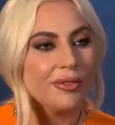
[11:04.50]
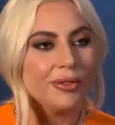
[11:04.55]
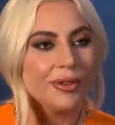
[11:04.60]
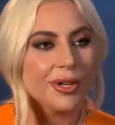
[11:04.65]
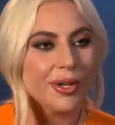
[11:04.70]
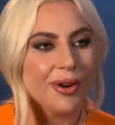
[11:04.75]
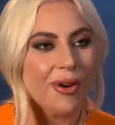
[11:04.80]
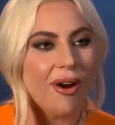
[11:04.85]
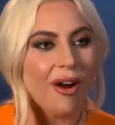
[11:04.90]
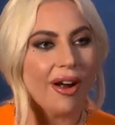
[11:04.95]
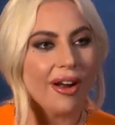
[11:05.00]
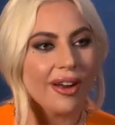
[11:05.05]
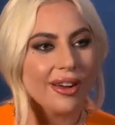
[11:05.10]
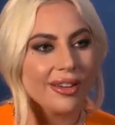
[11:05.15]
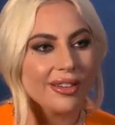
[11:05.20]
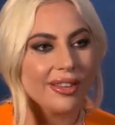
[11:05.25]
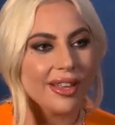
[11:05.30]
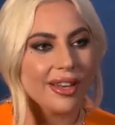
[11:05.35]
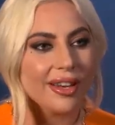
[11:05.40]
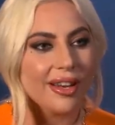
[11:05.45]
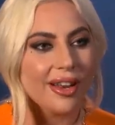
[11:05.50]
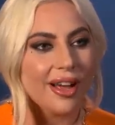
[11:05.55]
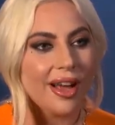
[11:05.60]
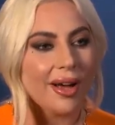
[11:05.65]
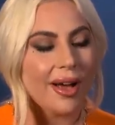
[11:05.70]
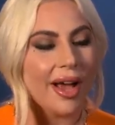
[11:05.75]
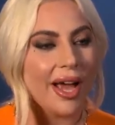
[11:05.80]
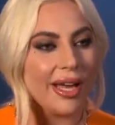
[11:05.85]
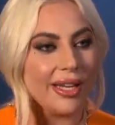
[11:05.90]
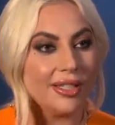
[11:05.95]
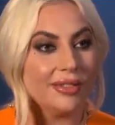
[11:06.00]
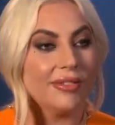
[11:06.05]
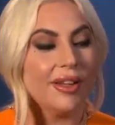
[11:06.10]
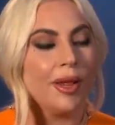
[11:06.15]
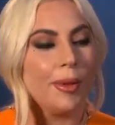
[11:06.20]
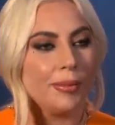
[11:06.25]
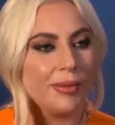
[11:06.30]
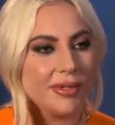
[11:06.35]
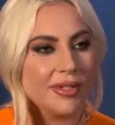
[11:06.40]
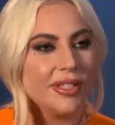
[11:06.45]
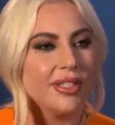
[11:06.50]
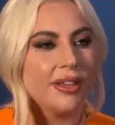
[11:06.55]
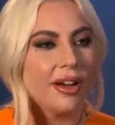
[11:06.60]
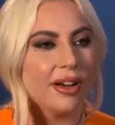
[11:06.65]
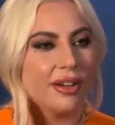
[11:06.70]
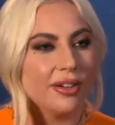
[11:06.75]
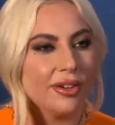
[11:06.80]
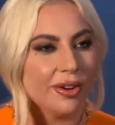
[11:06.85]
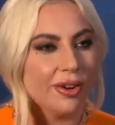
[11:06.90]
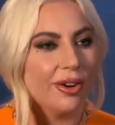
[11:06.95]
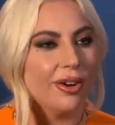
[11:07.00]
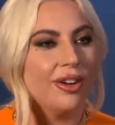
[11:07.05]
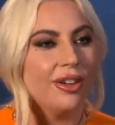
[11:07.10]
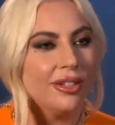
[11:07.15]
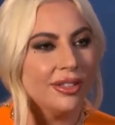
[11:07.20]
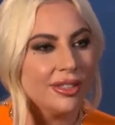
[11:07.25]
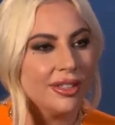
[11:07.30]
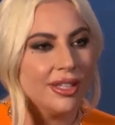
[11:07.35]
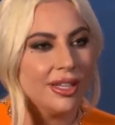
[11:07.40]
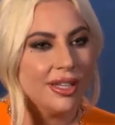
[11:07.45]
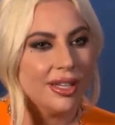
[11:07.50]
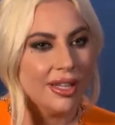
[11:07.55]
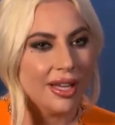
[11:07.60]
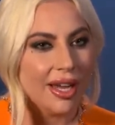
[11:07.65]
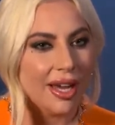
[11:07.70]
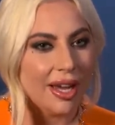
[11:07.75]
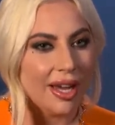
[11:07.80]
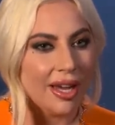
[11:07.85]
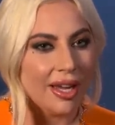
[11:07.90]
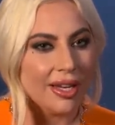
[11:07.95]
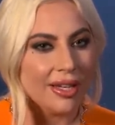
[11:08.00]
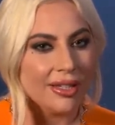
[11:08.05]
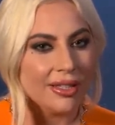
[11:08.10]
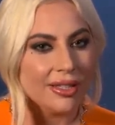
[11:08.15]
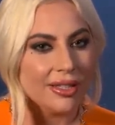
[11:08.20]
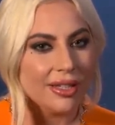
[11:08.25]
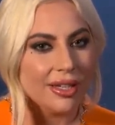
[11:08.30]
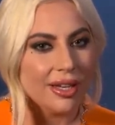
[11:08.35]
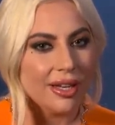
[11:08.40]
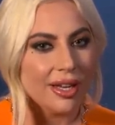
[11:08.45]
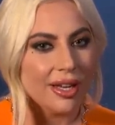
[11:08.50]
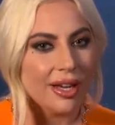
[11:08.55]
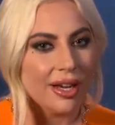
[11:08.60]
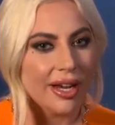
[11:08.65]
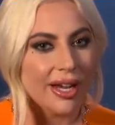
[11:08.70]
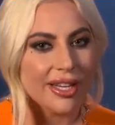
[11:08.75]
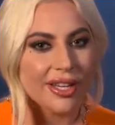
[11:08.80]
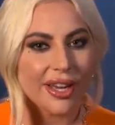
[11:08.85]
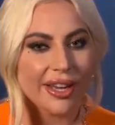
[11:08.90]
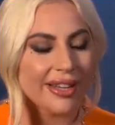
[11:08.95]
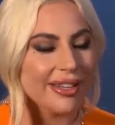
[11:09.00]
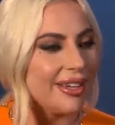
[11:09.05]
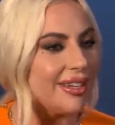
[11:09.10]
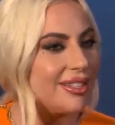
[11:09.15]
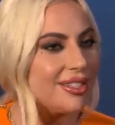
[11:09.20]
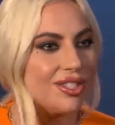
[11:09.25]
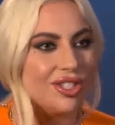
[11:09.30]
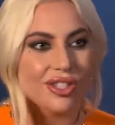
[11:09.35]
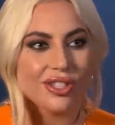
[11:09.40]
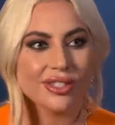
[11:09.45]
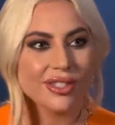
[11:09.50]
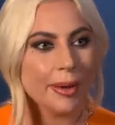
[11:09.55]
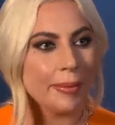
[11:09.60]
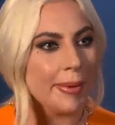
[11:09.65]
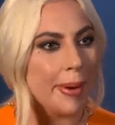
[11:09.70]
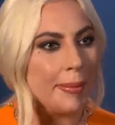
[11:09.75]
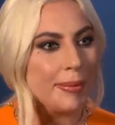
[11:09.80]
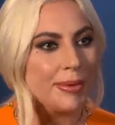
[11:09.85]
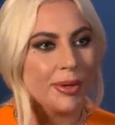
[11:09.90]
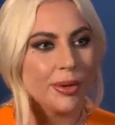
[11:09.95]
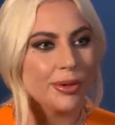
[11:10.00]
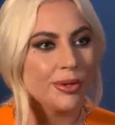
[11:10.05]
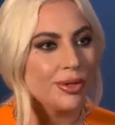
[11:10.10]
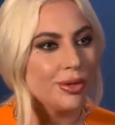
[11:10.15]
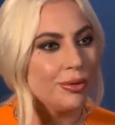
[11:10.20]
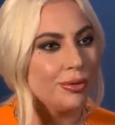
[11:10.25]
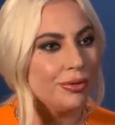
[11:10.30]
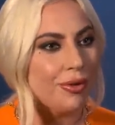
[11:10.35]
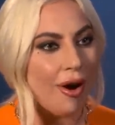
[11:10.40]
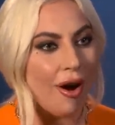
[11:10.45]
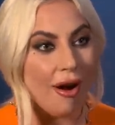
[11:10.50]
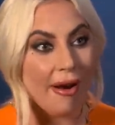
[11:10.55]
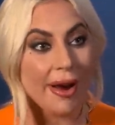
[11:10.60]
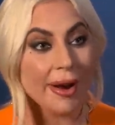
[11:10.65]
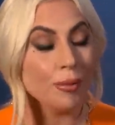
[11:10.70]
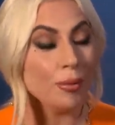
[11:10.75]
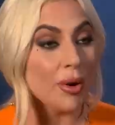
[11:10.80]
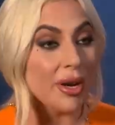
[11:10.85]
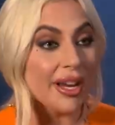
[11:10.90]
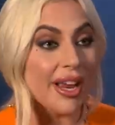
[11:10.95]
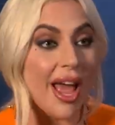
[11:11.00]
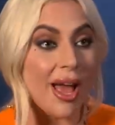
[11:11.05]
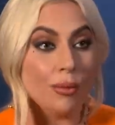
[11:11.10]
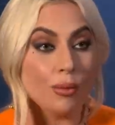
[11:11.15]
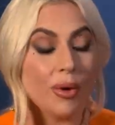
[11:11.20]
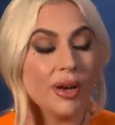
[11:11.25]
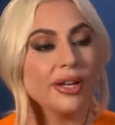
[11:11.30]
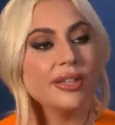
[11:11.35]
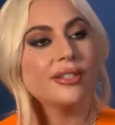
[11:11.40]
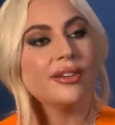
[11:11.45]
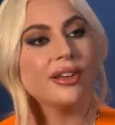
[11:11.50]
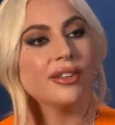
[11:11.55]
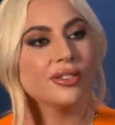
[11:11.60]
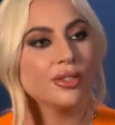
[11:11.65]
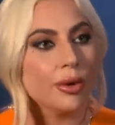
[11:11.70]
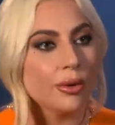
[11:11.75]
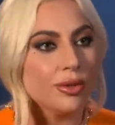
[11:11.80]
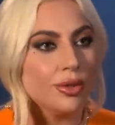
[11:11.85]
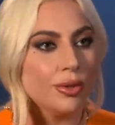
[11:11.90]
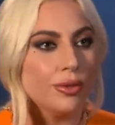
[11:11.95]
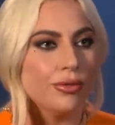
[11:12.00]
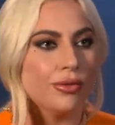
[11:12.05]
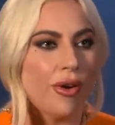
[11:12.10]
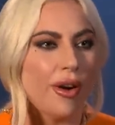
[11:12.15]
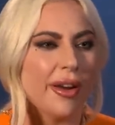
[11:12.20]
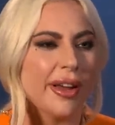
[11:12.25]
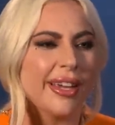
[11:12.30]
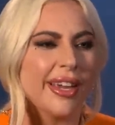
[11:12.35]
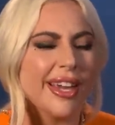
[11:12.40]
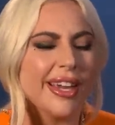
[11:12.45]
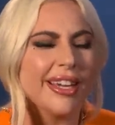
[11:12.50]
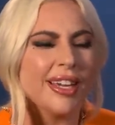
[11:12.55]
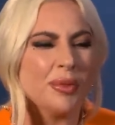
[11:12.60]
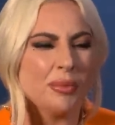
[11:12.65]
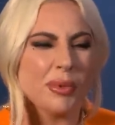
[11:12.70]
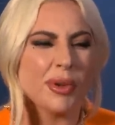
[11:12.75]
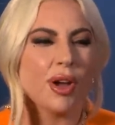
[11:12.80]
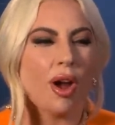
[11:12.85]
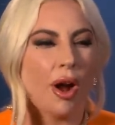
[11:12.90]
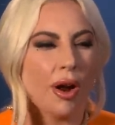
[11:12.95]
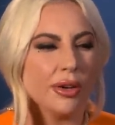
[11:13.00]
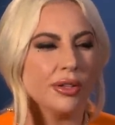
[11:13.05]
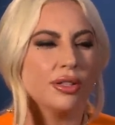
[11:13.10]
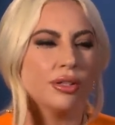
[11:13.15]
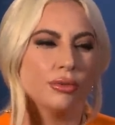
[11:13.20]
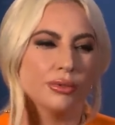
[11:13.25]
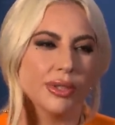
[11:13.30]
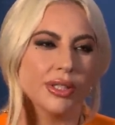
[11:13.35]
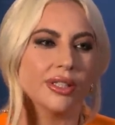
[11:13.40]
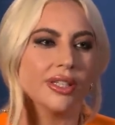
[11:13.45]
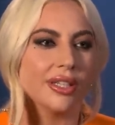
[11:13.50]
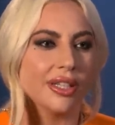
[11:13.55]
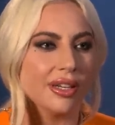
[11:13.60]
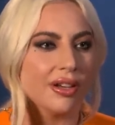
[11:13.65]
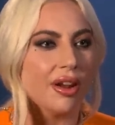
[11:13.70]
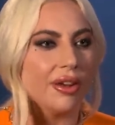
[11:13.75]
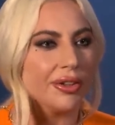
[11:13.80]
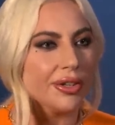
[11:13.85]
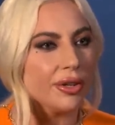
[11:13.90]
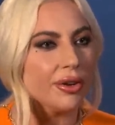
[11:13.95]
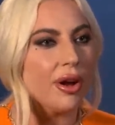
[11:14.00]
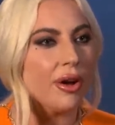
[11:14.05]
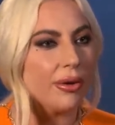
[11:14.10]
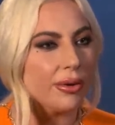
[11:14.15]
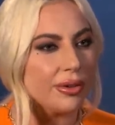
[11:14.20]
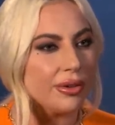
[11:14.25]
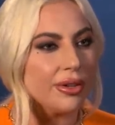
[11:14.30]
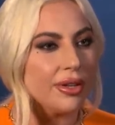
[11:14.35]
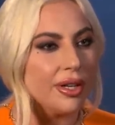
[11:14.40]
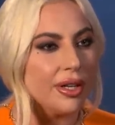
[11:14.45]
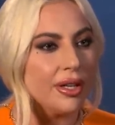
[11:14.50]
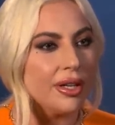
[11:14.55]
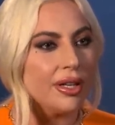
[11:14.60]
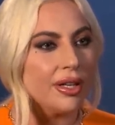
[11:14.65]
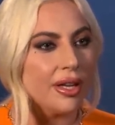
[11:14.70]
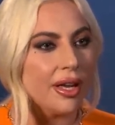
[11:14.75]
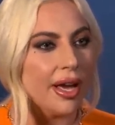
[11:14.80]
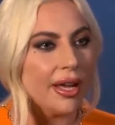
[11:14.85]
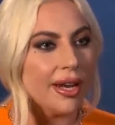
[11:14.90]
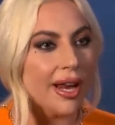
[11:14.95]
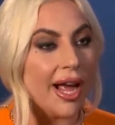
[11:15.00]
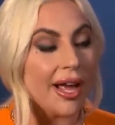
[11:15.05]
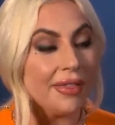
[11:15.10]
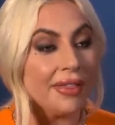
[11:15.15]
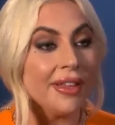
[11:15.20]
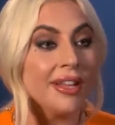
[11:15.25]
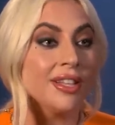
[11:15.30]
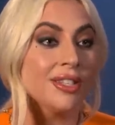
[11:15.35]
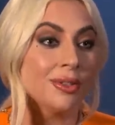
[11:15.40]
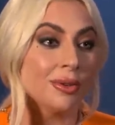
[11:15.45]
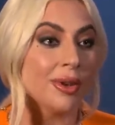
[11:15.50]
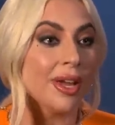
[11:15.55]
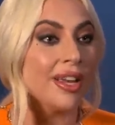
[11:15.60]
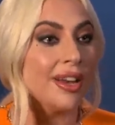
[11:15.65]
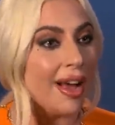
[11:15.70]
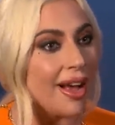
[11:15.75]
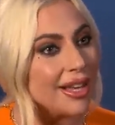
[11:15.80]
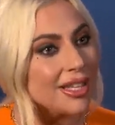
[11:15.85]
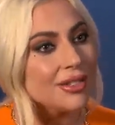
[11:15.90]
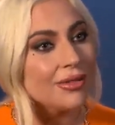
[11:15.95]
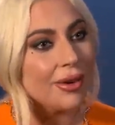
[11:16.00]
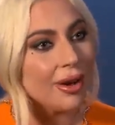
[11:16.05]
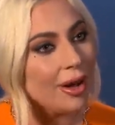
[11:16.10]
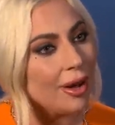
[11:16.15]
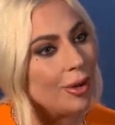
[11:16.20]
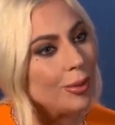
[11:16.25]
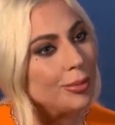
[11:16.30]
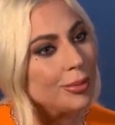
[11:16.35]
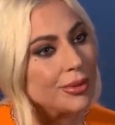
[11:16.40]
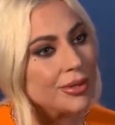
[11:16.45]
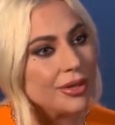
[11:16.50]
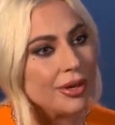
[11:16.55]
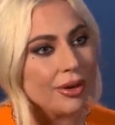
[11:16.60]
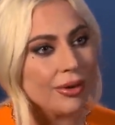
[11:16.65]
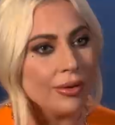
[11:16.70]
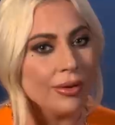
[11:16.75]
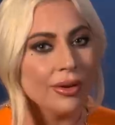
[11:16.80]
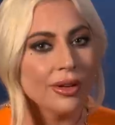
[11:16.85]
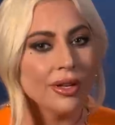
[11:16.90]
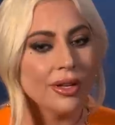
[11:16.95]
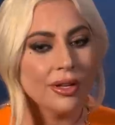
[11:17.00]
for your art that I developed as a young girl, and uh, it, I, it, just sometimes goes too far. And when it, and when it does go too far, it, it can be hard to reel it in on your own. Yeah. And I, I, think it's okay to ask for help. So.